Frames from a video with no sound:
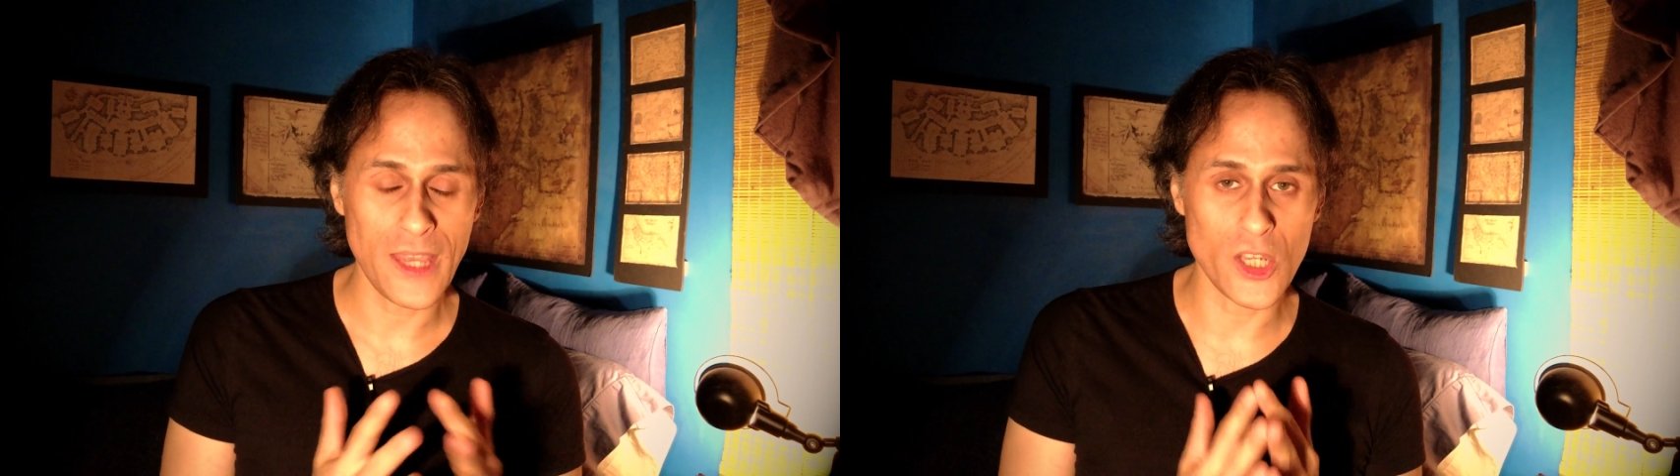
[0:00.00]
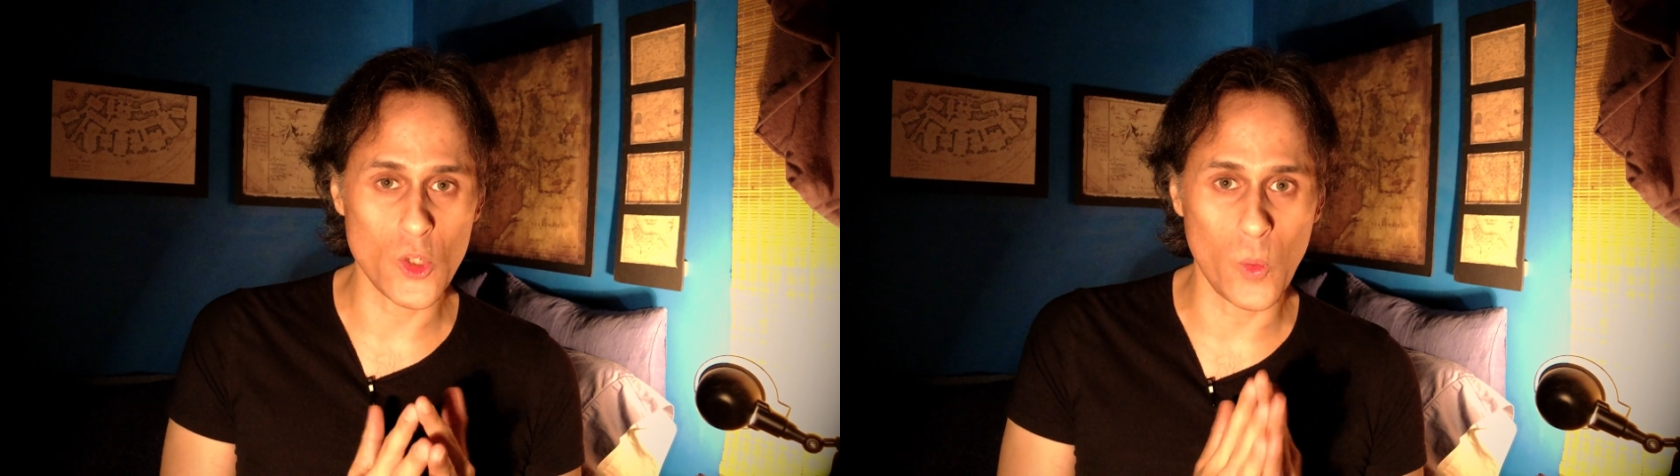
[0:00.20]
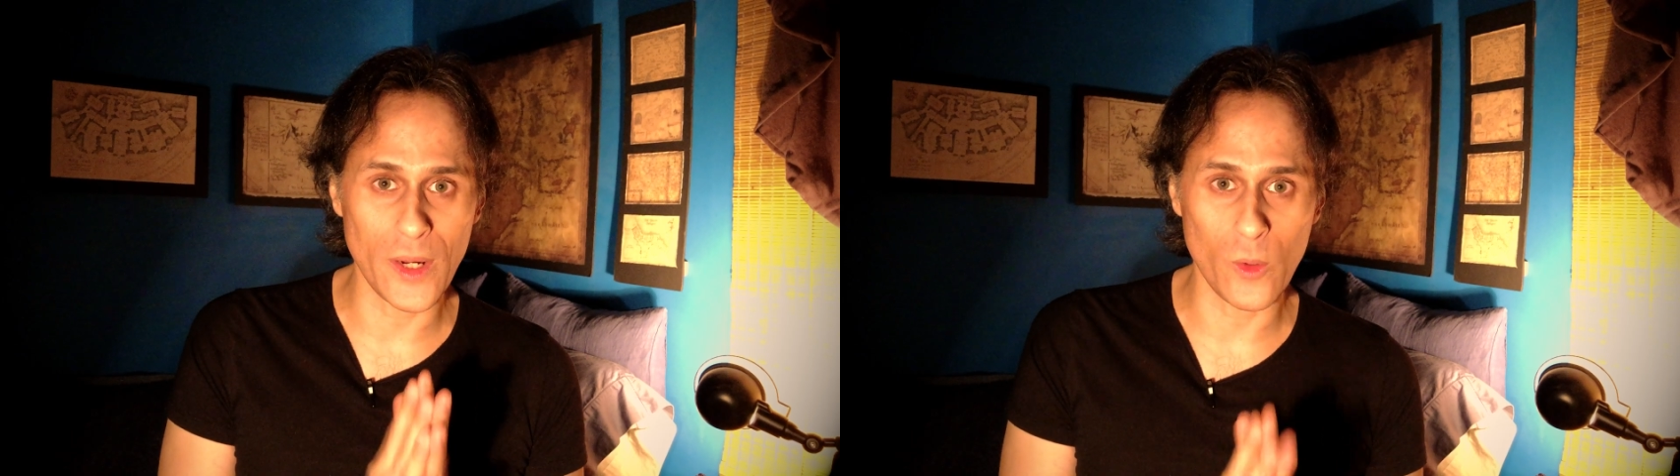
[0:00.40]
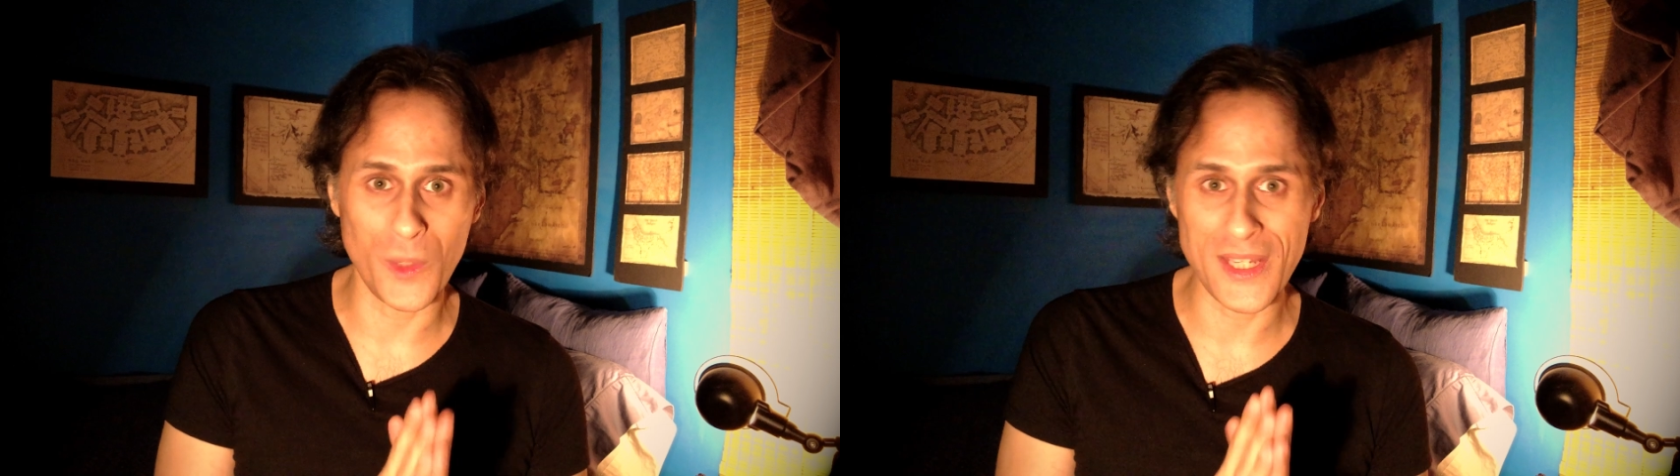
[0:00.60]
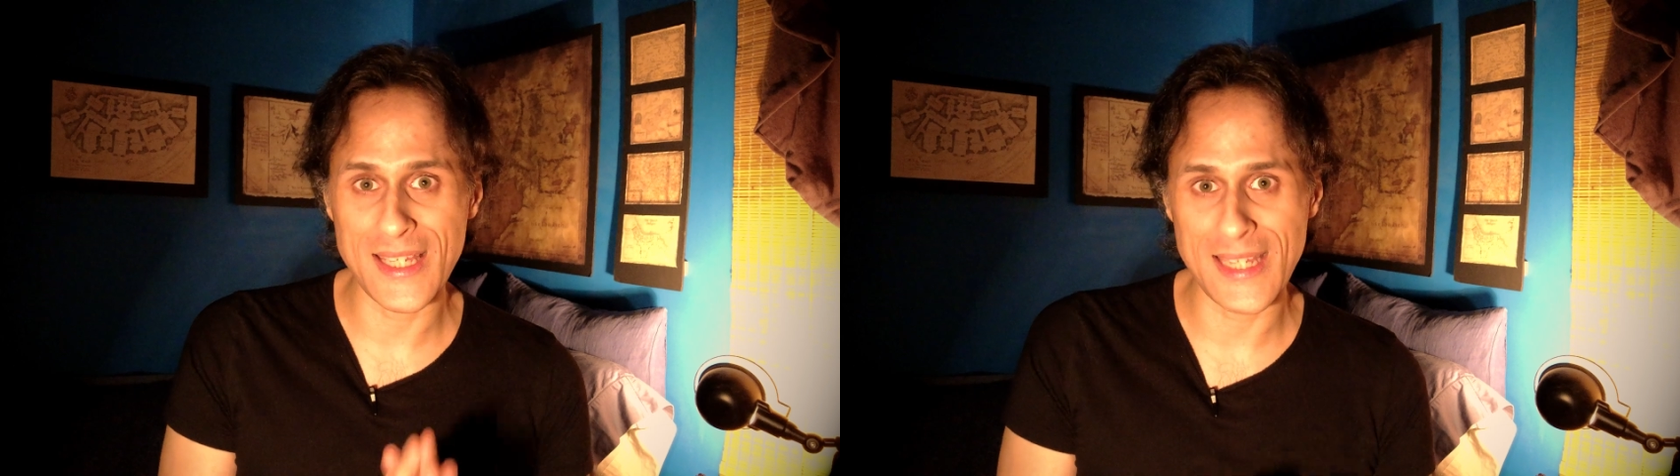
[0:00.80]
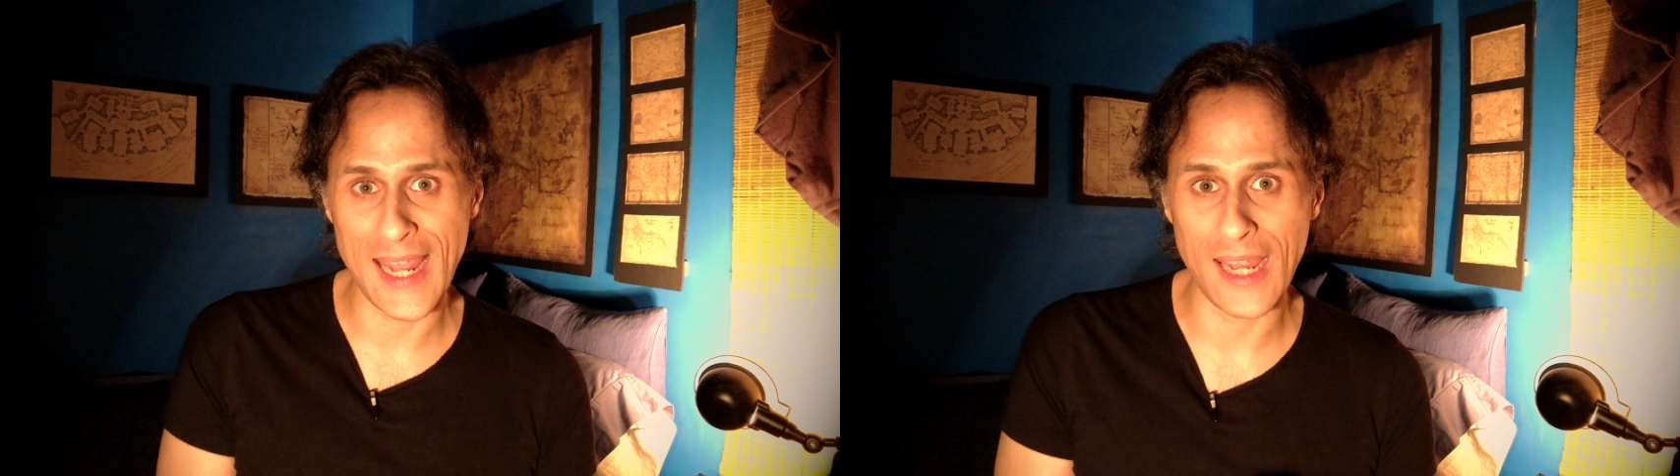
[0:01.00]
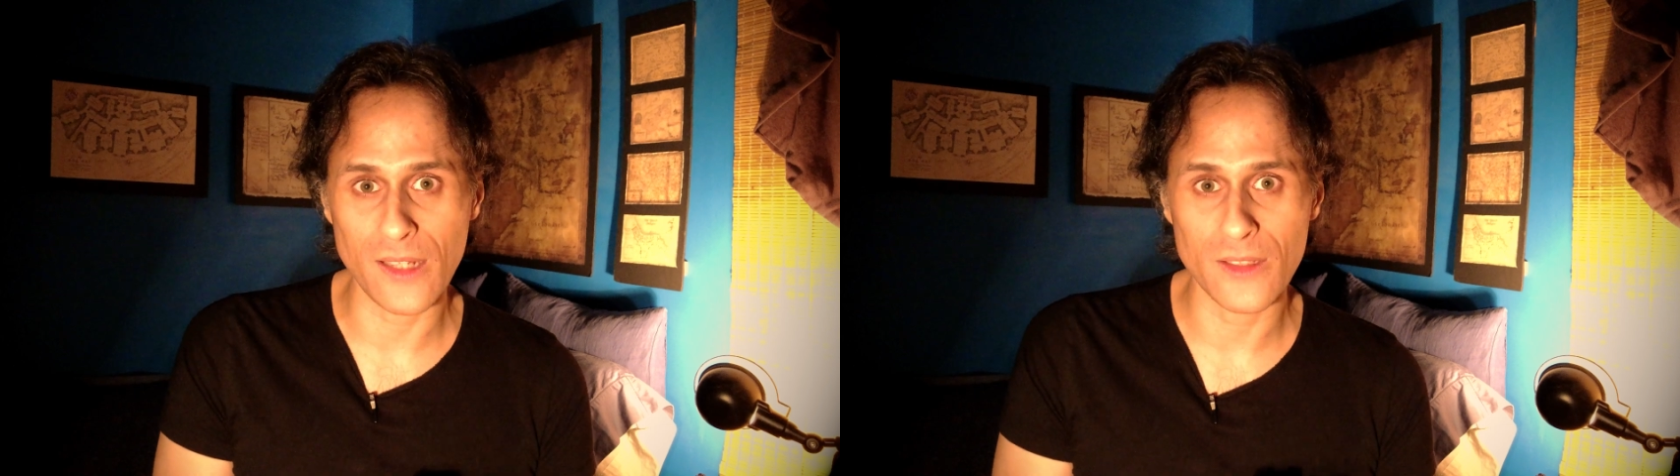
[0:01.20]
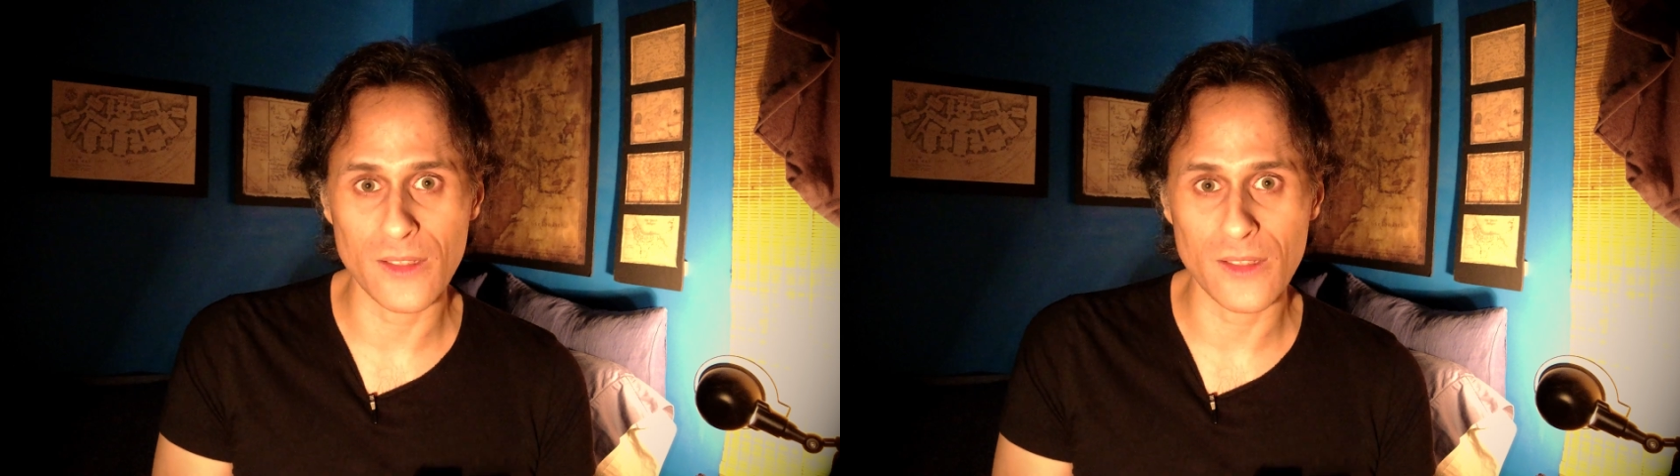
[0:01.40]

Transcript: is where we stand.